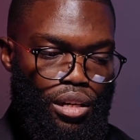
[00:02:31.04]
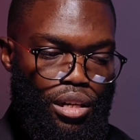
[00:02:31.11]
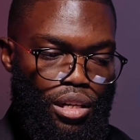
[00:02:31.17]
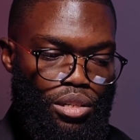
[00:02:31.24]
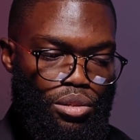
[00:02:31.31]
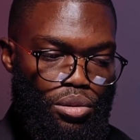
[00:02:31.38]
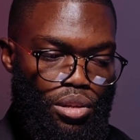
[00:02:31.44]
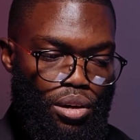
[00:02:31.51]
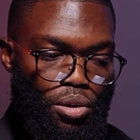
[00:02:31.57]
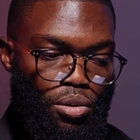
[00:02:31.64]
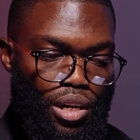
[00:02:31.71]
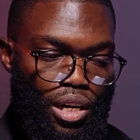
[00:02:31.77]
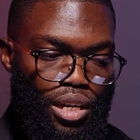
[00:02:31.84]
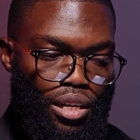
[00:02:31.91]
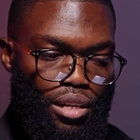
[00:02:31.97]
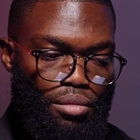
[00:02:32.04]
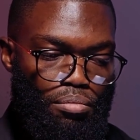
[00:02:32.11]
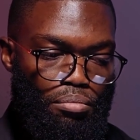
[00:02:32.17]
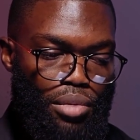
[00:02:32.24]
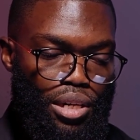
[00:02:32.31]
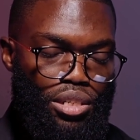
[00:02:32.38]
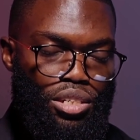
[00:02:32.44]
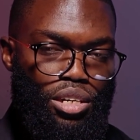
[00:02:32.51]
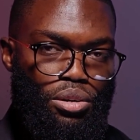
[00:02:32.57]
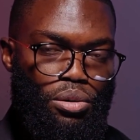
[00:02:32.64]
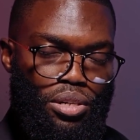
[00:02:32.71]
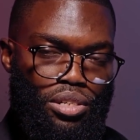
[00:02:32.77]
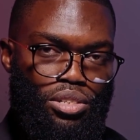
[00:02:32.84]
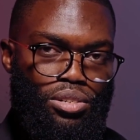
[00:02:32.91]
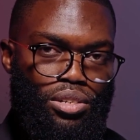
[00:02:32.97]
And so the only major
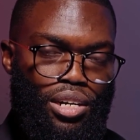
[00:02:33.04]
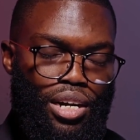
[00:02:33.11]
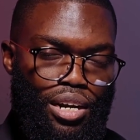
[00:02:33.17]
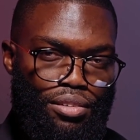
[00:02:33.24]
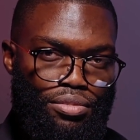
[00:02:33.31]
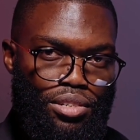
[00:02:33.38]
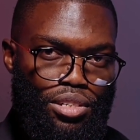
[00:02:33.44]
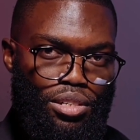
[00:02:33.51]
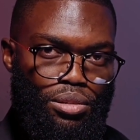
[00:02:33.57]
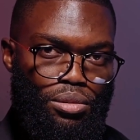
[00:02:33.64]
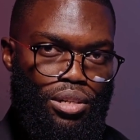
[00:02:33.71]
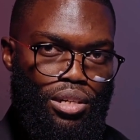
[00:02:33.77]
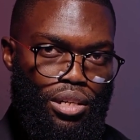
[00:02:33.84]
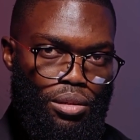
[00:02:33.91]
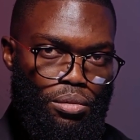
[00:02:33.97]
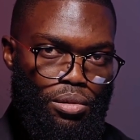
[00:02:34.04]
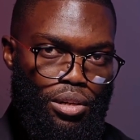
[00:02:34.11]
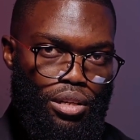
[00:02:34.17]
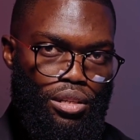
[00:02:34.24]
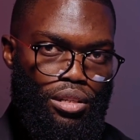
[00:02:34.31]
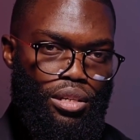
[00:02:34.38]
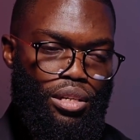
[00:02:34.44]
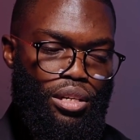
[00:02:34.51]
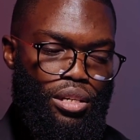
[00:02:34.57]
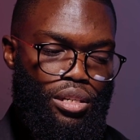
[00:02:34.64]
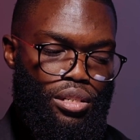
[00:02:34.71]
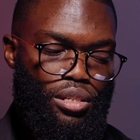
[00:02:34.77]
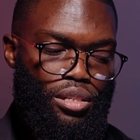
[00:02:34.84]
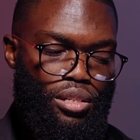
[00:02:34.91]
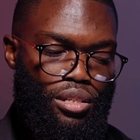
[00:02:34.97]
question left to deal with
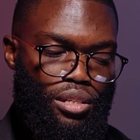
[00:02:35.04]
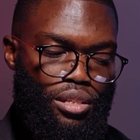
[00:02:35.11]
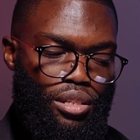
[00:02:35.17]
is